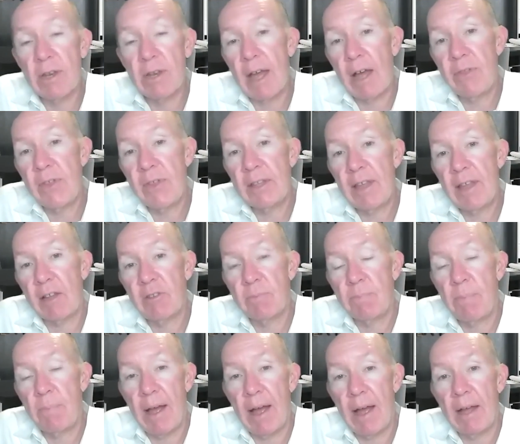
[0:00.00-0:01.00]
and I think that's
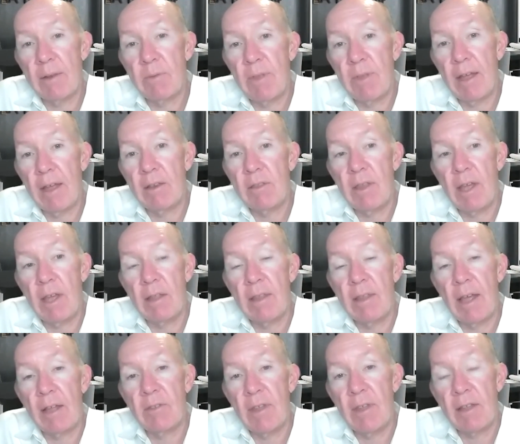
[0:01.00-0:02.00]
part that that
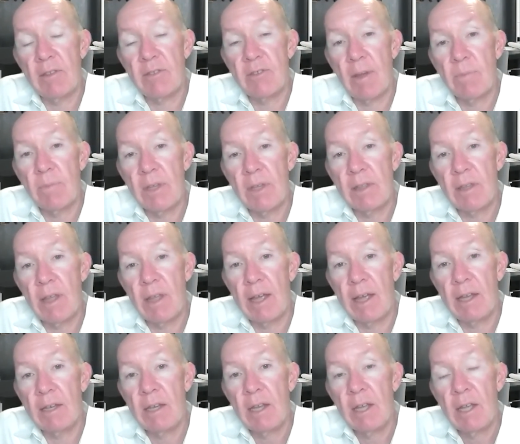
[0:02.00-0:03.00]
that that's something
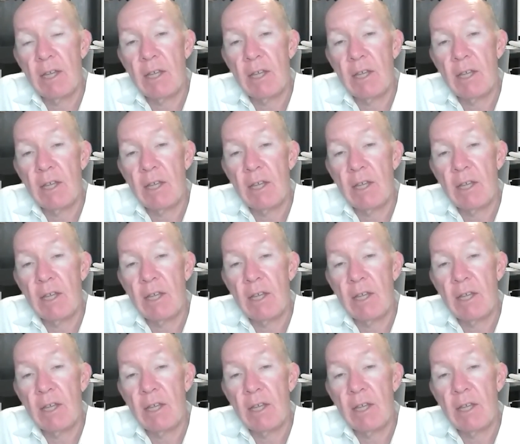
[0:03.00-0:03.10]
that